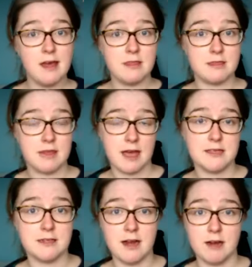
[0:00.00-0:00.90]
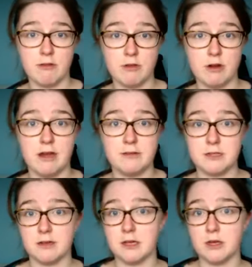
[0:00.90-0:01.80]
that is an area of your
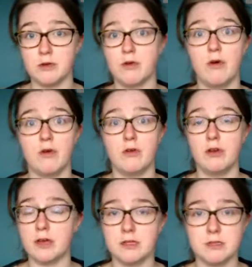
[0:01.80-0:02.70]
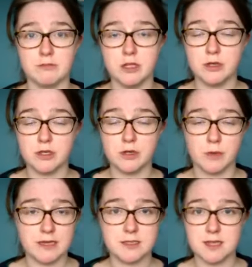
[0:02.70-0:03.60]
lifestyle that you're not looking to reduce your
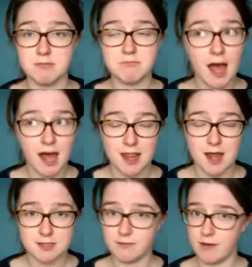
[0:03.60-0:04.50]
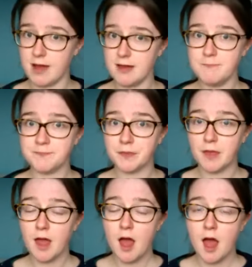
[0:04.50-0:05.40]
waste in, and that's fine.
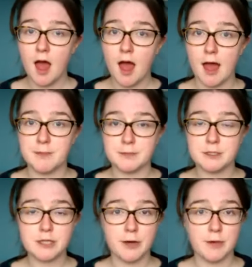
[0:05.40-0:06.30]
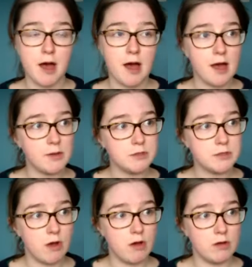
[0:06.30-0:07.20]
So I was
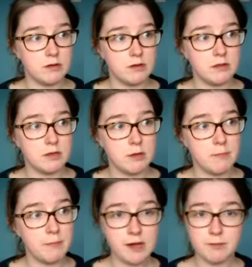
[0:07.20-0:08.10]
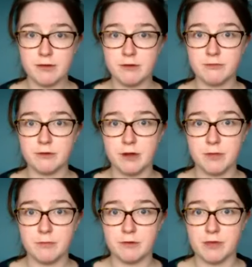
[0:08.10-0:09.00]
on the combined pill for a
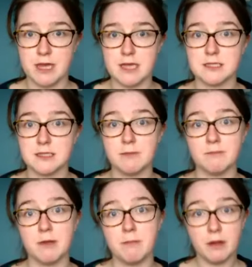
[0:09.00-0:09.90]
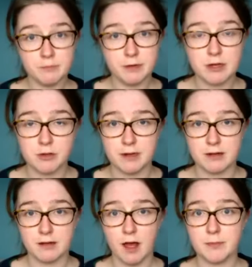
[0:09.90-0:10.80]
number of years. Then my blood pressure
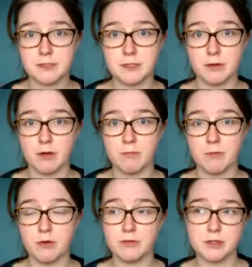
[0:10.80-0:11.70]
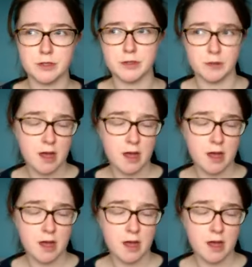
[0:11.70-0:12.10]
went up, so I got moved to,